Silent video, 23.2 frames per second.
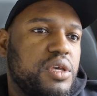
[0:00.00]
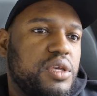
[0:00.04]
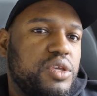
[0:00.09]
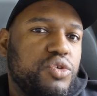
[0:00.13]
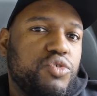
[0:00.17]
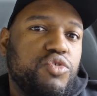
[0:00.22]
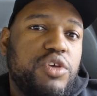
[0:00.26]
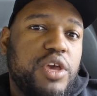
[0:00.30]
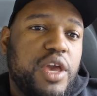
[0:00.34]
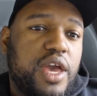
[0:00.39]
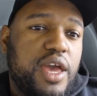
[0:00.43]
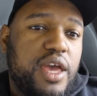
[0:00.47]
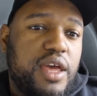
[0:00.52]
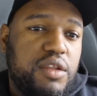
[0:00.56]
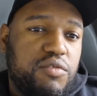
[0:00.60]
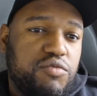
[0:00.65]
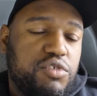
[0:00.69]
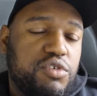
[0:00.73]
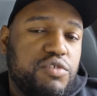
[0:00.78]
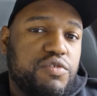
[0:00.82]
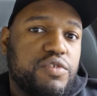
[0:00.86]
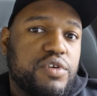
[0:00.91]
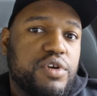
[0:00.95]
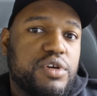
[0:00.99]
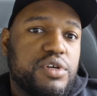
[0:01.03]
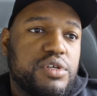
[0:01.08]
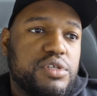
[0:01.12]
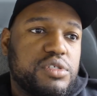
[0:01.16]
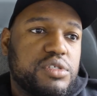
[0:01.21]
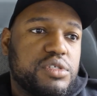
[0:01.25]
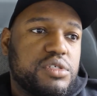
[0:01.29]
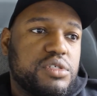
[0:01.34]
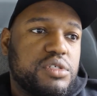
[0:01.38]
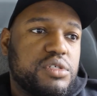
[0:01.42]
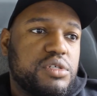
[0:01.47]
You can
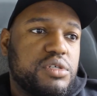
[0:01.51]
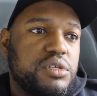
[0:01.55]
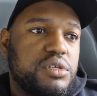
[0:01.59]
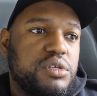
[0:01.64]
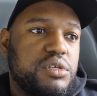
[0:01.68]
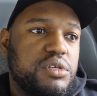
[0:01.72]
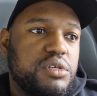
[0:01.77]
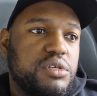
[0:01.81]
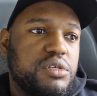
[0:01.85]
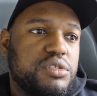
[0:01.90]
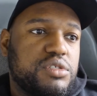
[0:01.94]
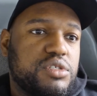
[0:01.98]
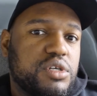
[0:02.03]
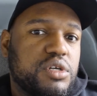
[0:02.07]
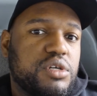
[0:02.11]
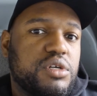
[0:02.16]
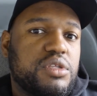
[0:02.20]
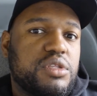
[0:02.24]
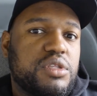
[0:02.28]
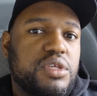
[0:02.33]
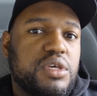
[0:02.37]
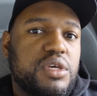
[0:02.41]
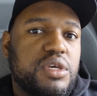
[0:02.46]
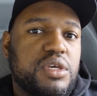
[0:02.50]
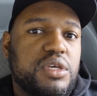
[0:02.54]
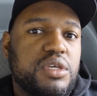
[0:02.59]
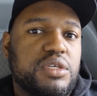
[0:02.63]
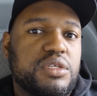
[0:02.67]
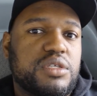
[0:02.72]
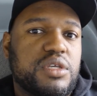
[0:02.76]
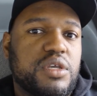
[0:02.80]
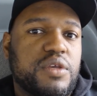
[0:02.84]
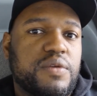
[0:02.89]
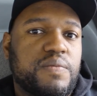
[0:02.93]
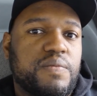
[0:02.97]
reverse certain
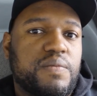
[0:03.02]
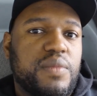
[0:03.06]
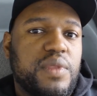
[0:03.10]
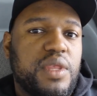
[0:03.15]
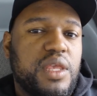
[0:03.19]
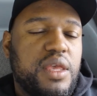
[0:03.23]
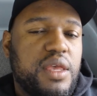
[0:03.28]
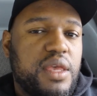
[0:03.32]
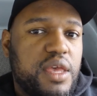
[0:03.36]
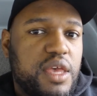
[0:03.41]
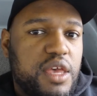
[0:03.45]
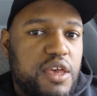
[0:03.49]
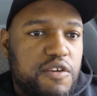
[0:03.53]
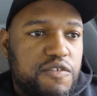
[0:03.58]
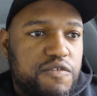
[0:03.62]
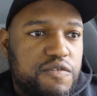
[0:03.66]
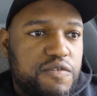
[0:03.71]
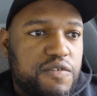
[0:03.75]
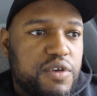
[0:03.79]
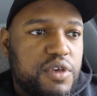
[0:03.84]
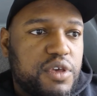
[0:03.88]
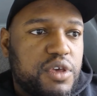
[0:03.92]
things if